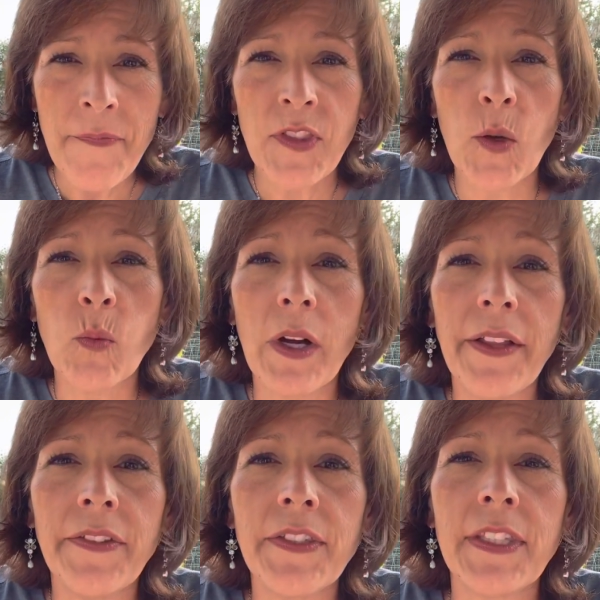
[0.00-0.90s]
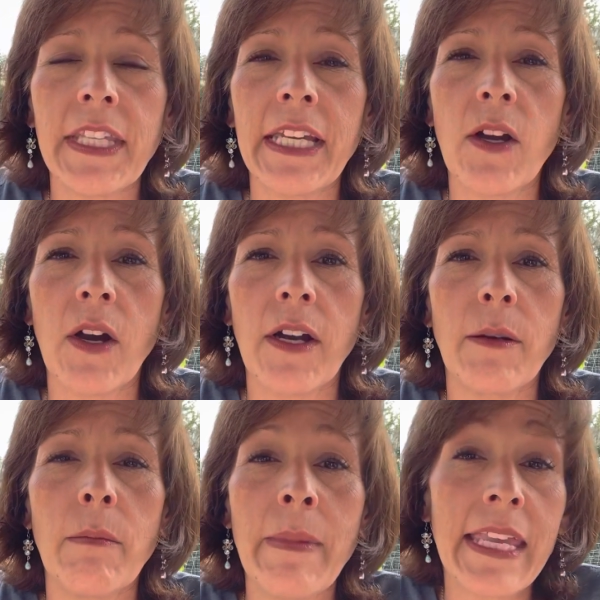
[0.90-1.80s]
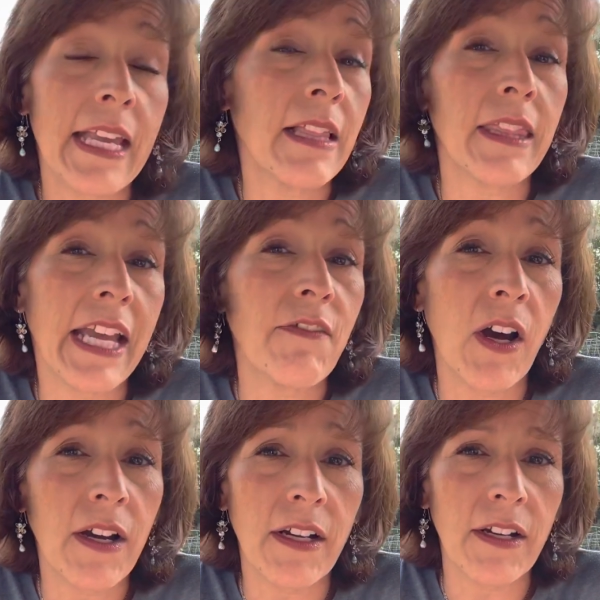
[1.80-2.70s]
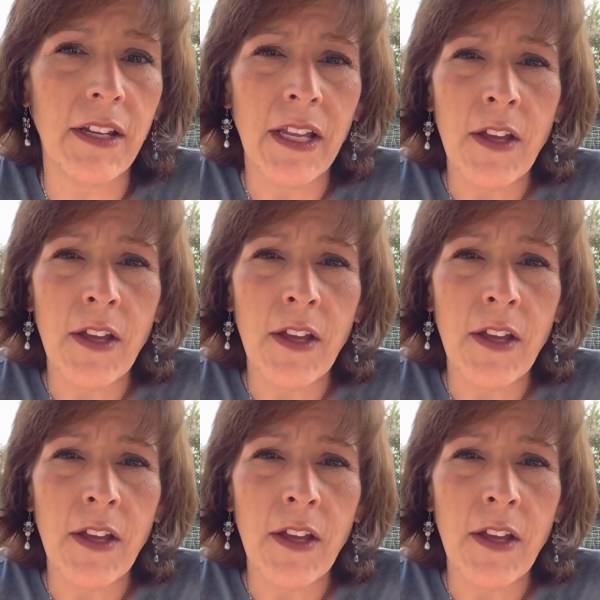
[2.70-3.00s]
the ones that are making life hard.